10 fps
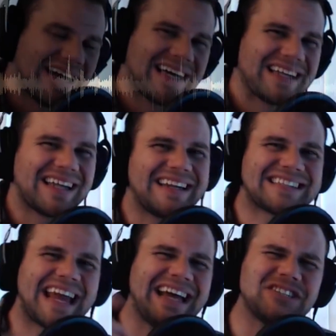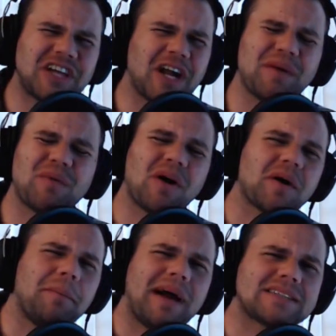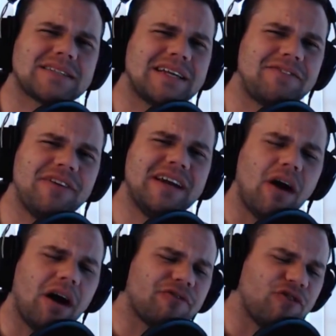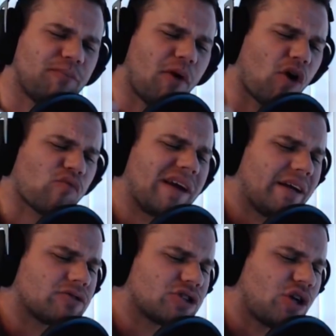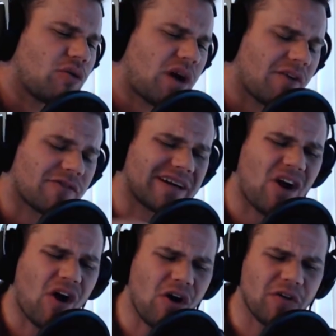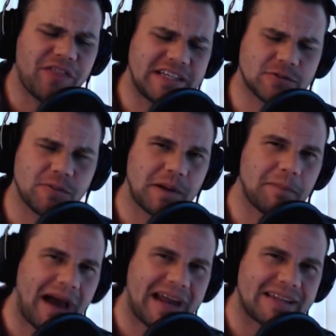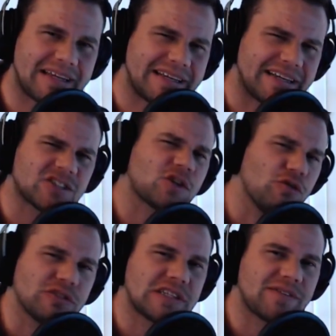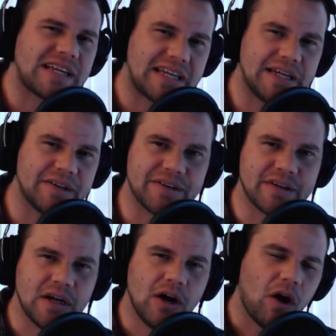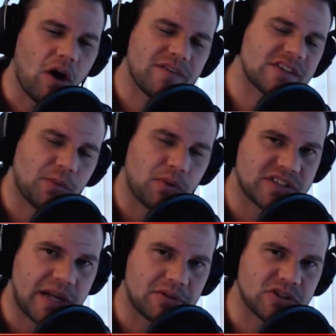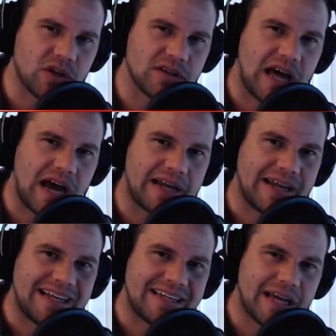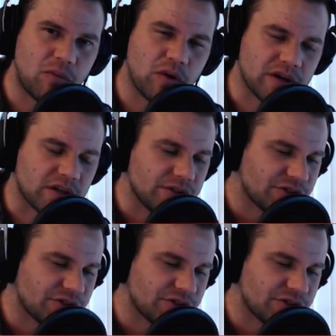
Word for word: Ladies and gentlemen, welcome back to the Finn on Football Radio Show, covering all things Premier Madden League exclusively here on the Sports Gamers Online Network.